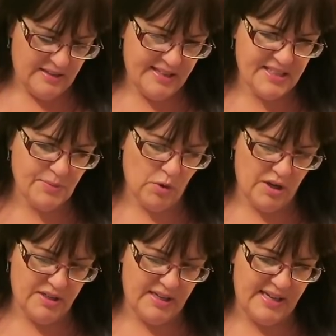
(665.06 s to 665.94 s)
This
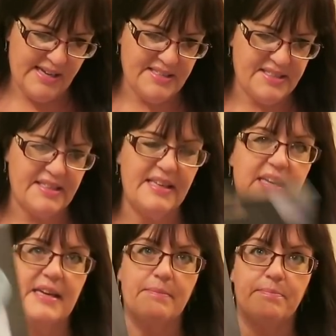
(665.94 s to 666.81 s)
one is
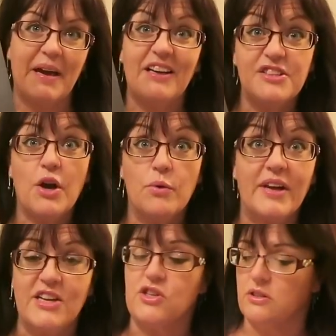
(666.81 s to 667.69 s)
the bigger
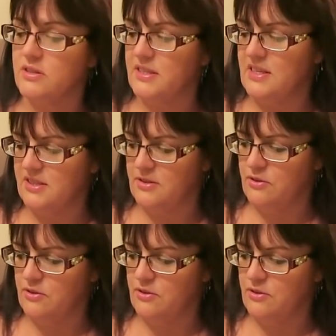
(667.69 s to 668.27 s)
donations, and it's